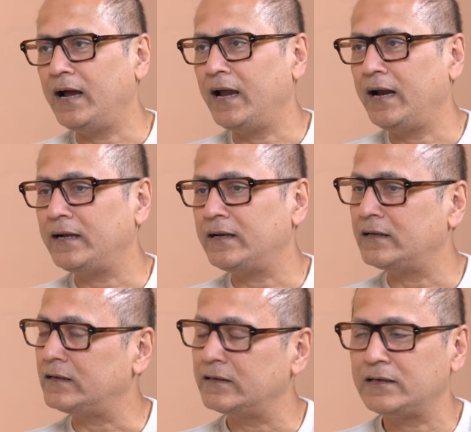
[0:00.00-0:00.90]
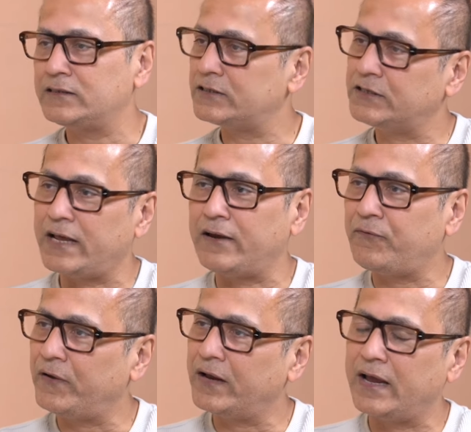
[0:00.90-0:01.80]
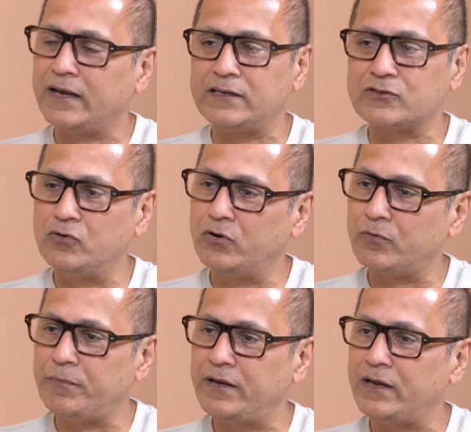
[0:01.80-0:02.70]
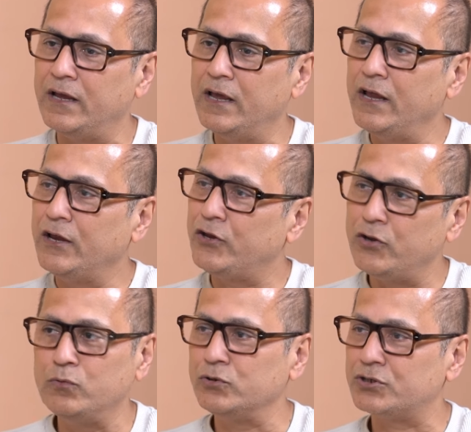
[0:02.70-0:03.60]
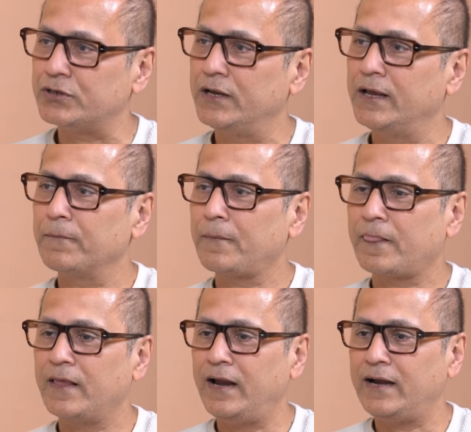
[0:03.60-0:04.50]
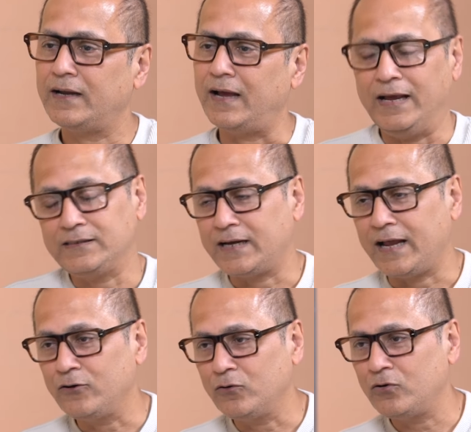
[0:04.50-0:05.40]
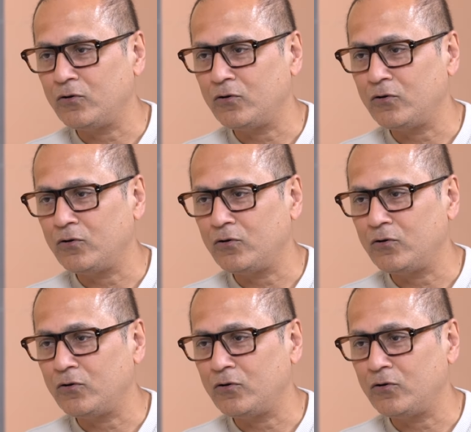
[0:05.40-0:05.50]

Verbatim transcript: And it's terrific, and it's going to be huge. And I said, I don't